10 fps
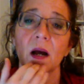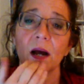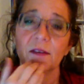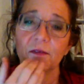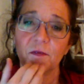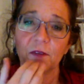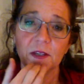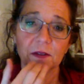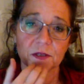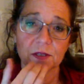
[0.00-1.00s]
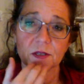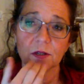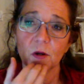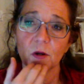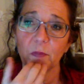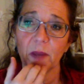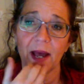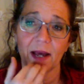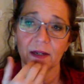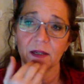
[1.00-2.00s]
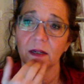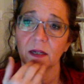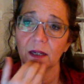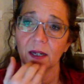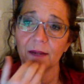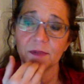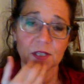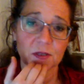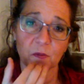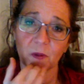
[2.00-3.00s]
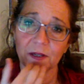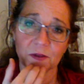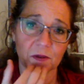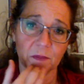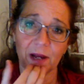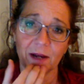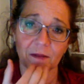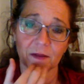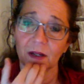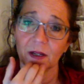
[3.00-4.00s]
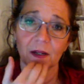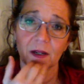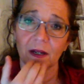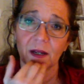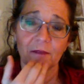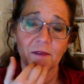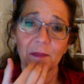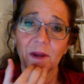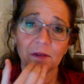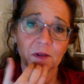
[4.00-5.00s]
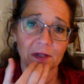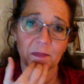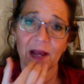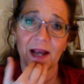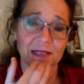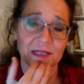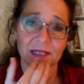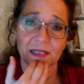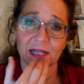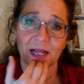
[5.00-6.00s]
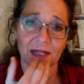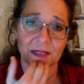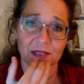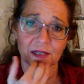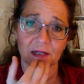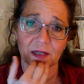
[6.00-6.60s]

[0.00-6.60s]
I feel so bad. I just wonder about if I'm ever going to pass this test.